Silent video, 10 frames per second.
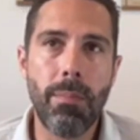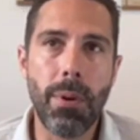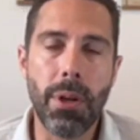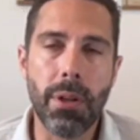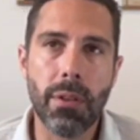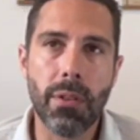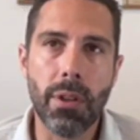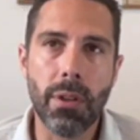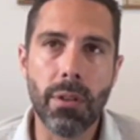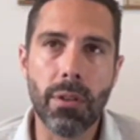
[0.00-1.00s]

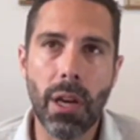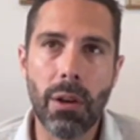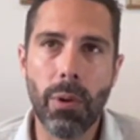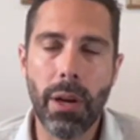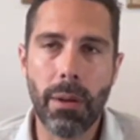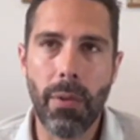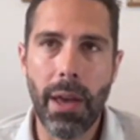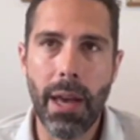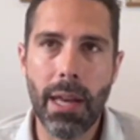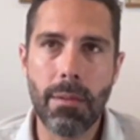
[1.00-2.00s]
kind of what
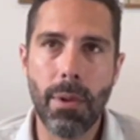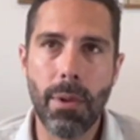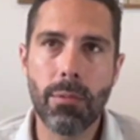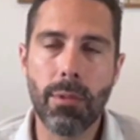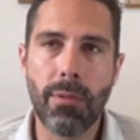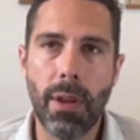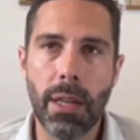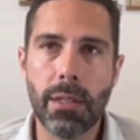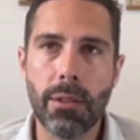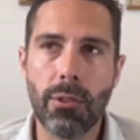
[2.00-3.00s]
I had in mind with
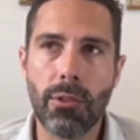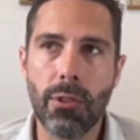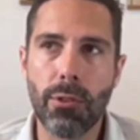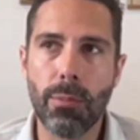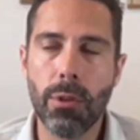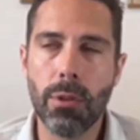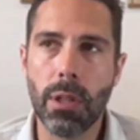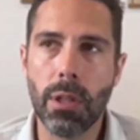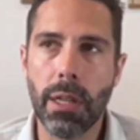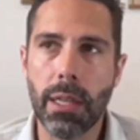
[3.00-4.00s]
values is it's
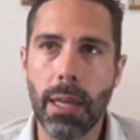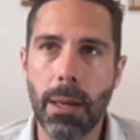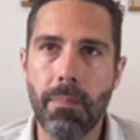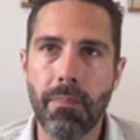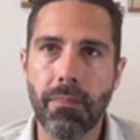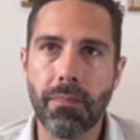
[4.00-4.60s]
more like, you